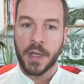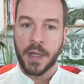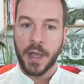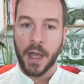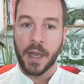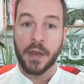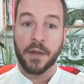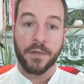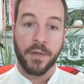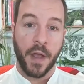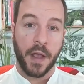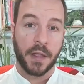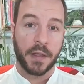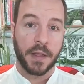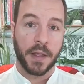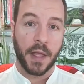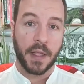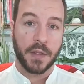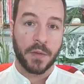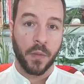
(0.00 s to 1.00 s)
And in fact,
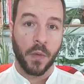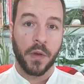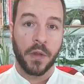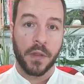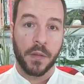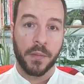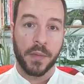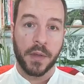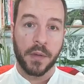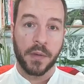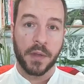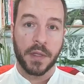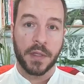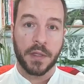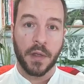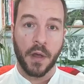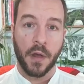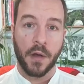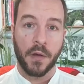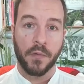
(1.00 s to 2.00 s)
that's one of the beauties
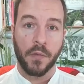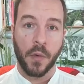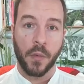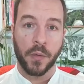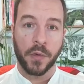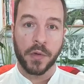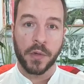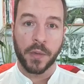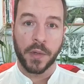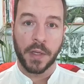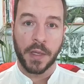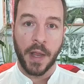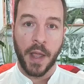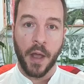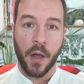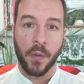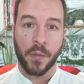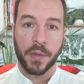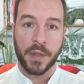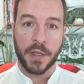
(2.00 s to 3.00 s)
of what we're doing
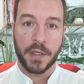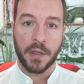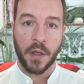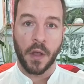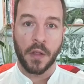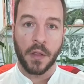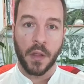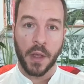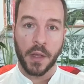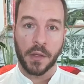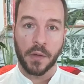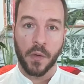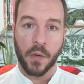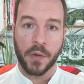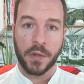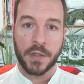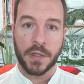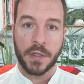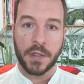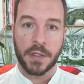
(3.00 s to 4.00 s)
now with these online
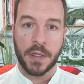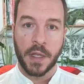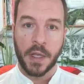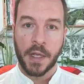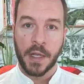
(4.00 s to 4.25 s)
courses,